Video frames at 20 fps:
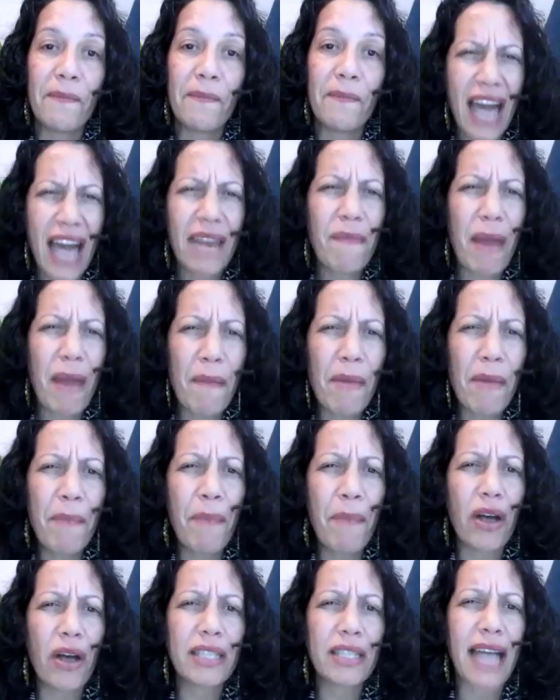I remember
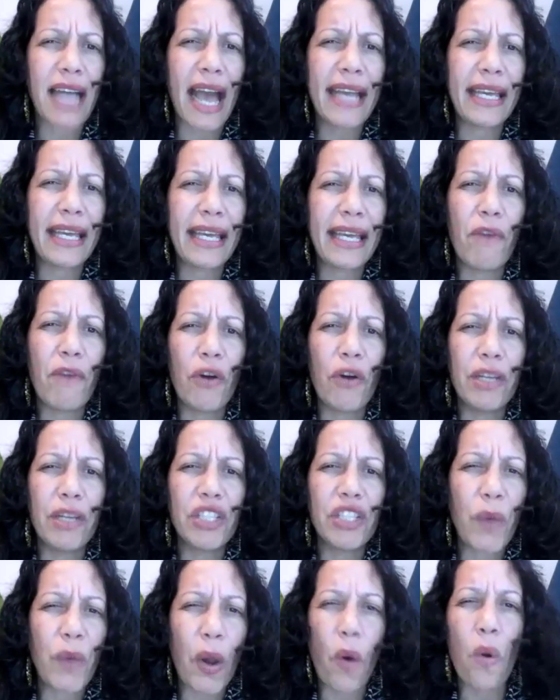past hiking
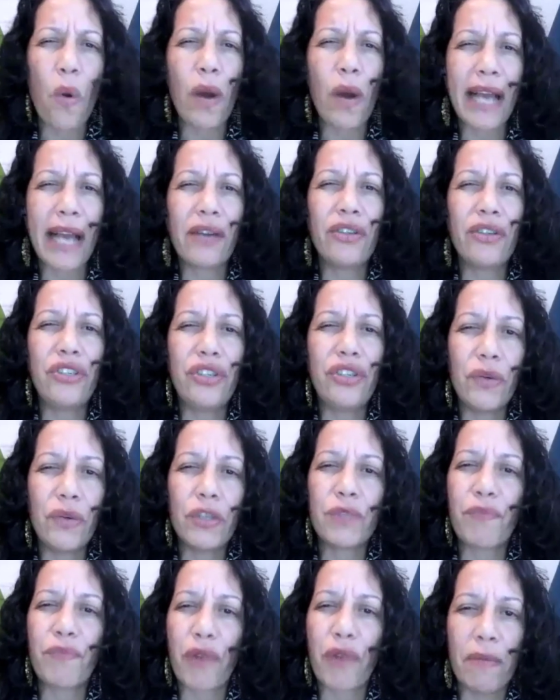moments where all I could do
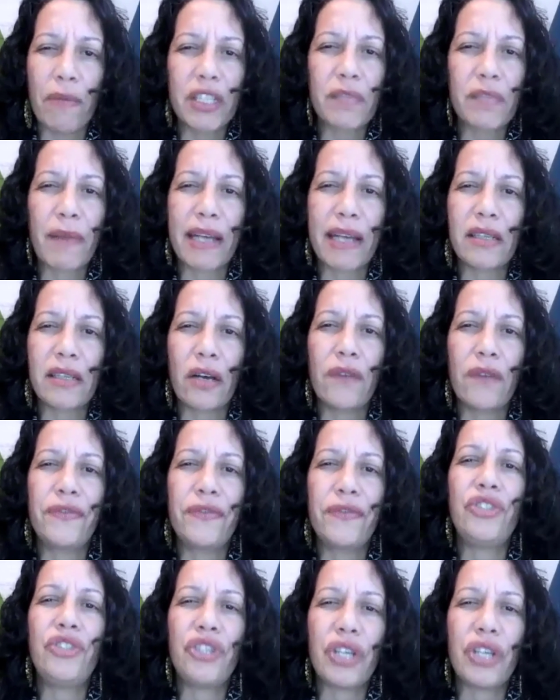was promise myself
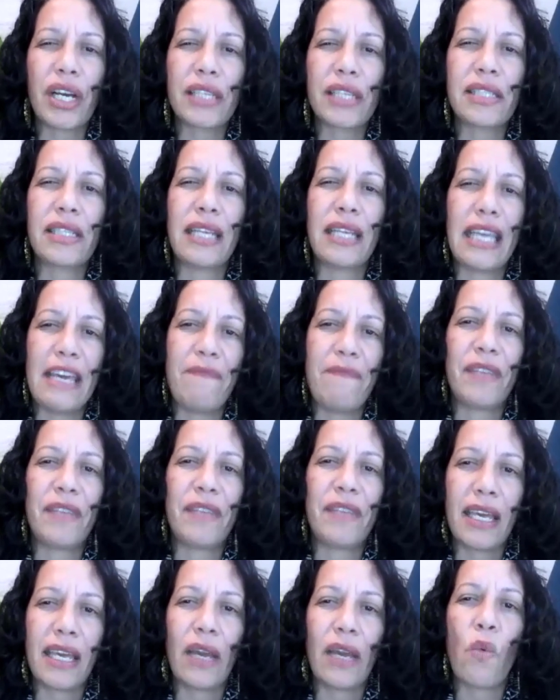to just keep
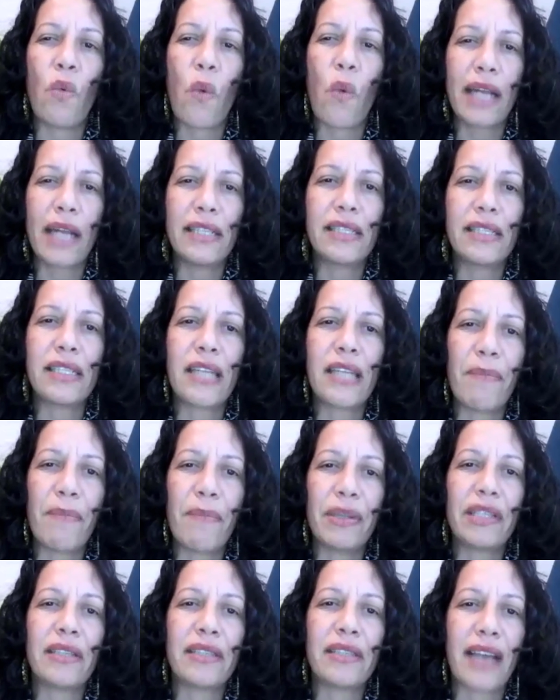taking one step
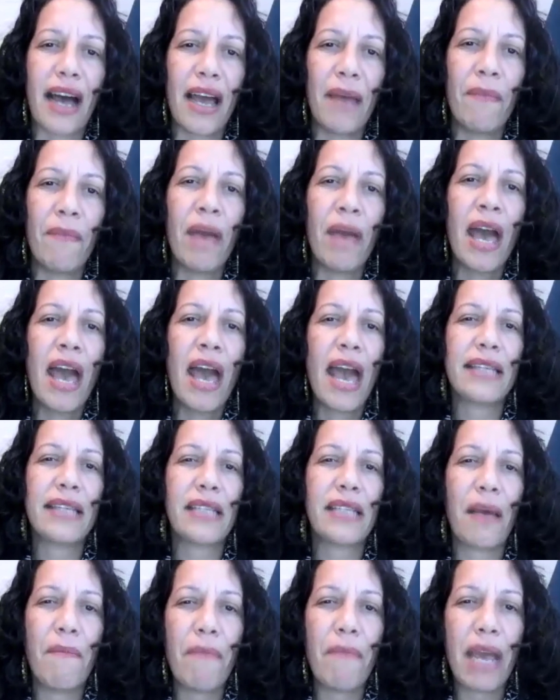at a time
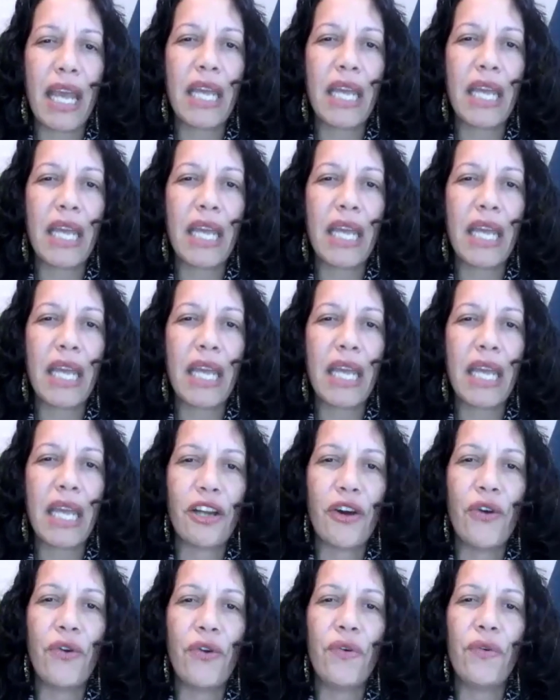as I made my
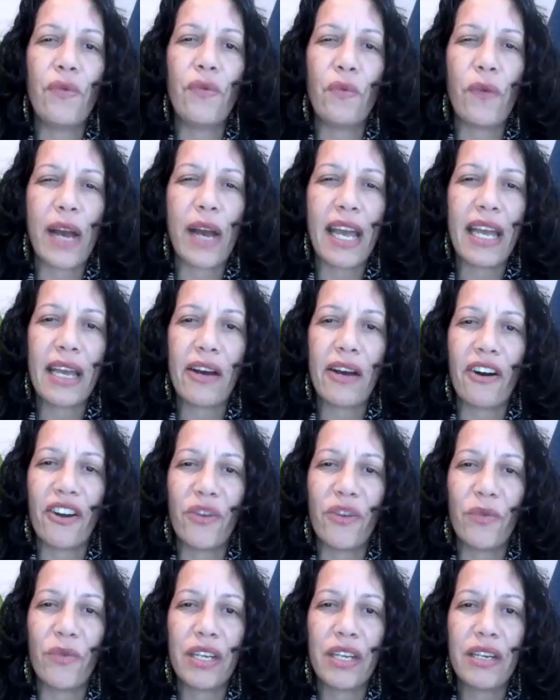slow way
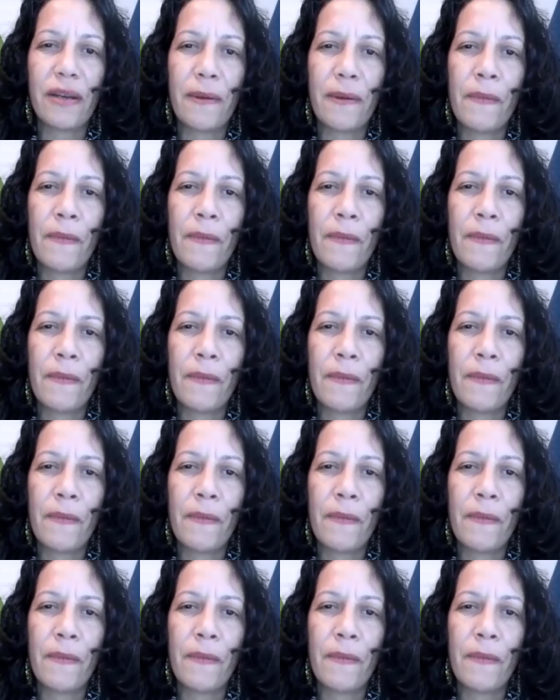onward.